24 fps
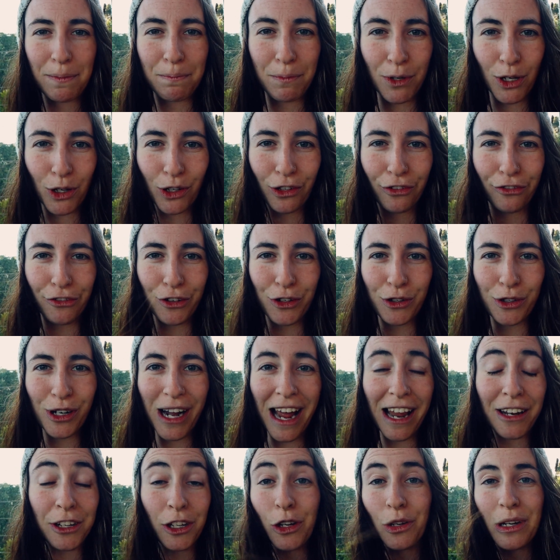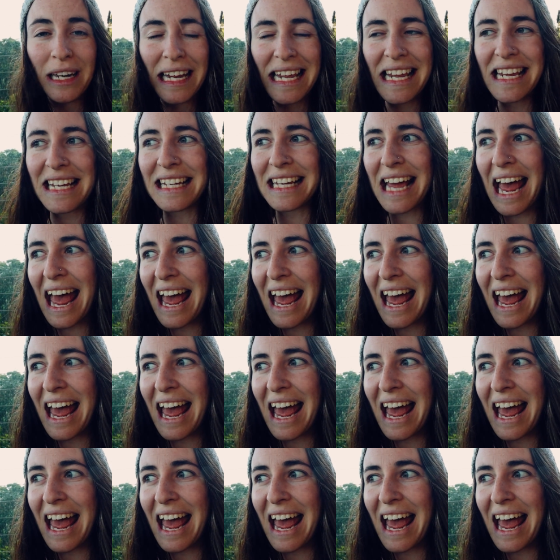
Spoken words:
beautiful and unique,